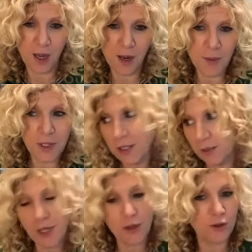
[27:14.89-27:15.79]
I mean, yeah.
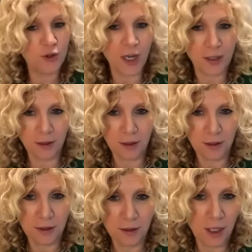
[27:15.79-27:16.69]
that's my third child.
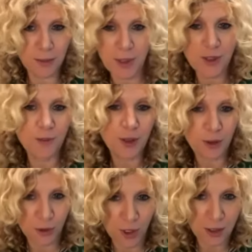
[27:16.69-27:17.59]
CAULIPOWER is my
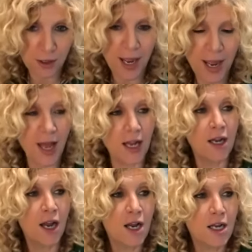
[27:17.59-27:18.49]
third child.
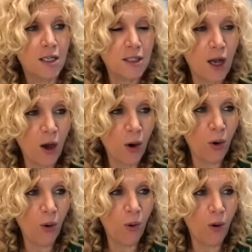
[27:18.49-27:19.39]
And
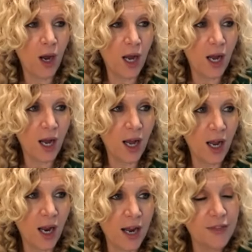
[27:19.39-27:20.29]
so
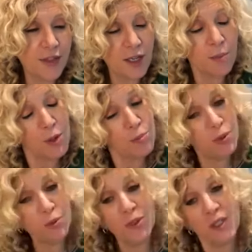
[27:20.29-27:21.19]
uh, I think
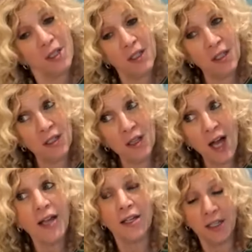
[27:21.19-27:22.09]
people really
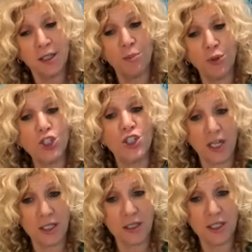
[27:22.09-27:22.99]
like and
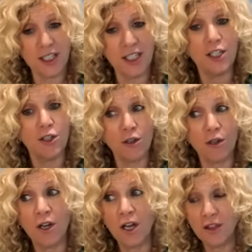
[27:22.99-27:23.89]
appreciate to
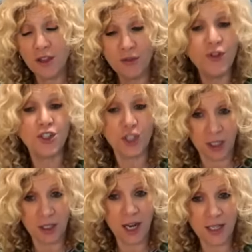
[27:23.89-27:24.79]
hear the
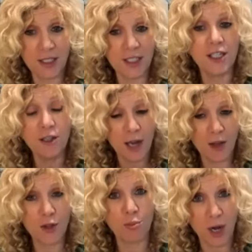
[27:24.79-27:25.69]
vision and to hear
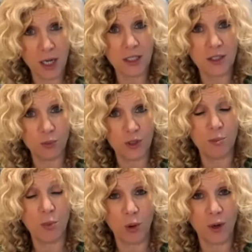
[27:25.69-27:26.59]
how the product
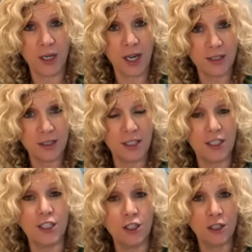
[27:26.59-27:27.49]
was born and to
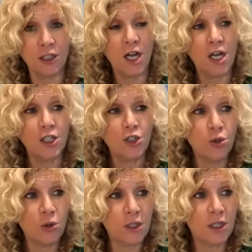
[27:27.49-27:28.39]
hear
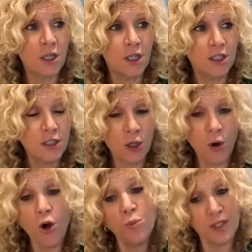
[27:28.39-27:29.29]
your, you know,
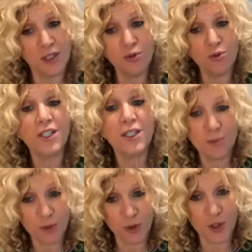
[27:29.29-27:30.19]
hopes and
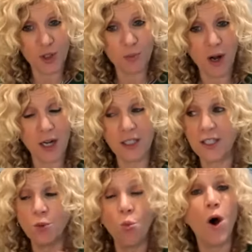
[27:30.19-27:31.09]
dreams for this product
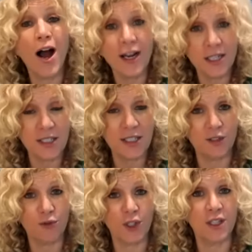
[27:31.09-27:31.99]
and why it's
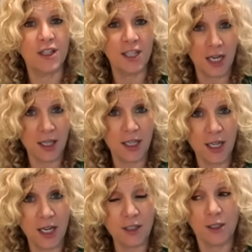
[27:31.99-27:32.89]
different than anything
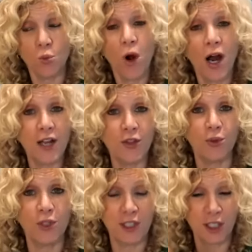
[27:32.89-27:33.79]
else and why the
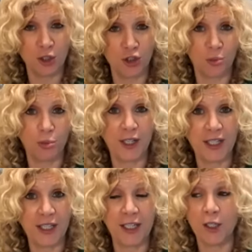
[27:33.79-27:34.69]
retailer should bring
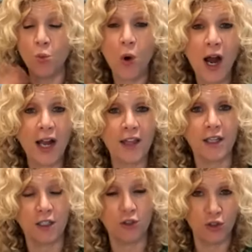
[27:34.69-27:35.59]
it in and why the
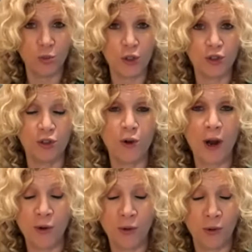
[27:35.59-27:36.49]
consumers are
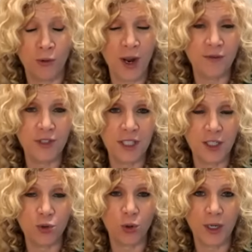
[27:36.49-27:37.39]
gra-
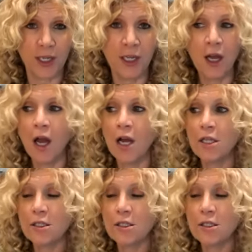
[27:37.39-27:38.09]
gravitate toward it. Mm-hmm.